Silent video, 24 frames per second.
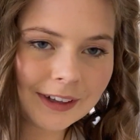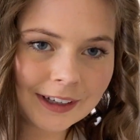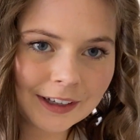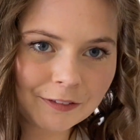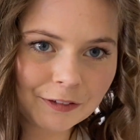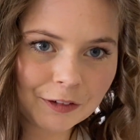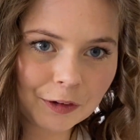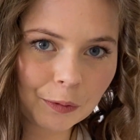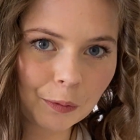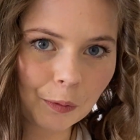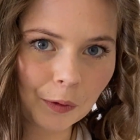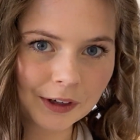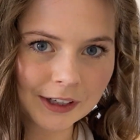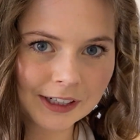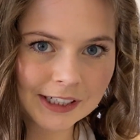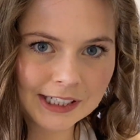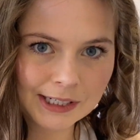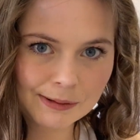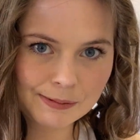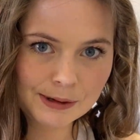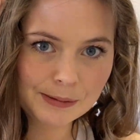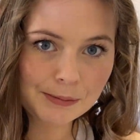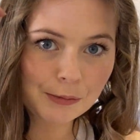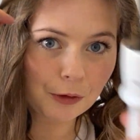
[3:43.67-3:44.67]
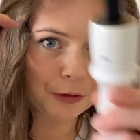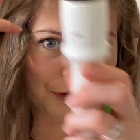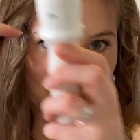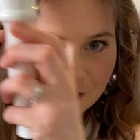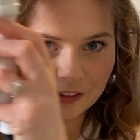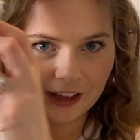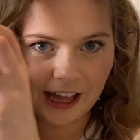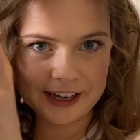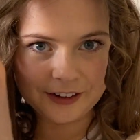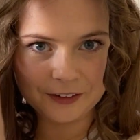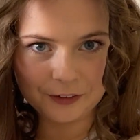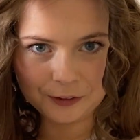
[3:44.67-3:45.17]
if you want it to be more
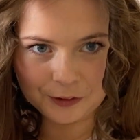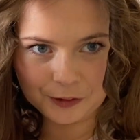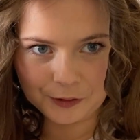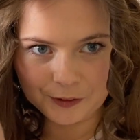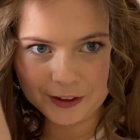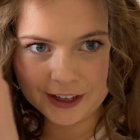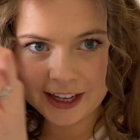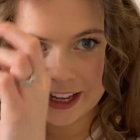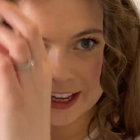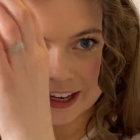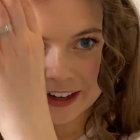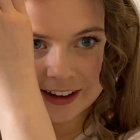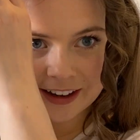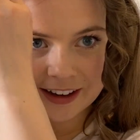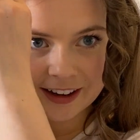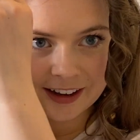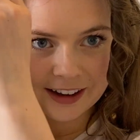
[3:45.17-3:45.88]
flat on your head.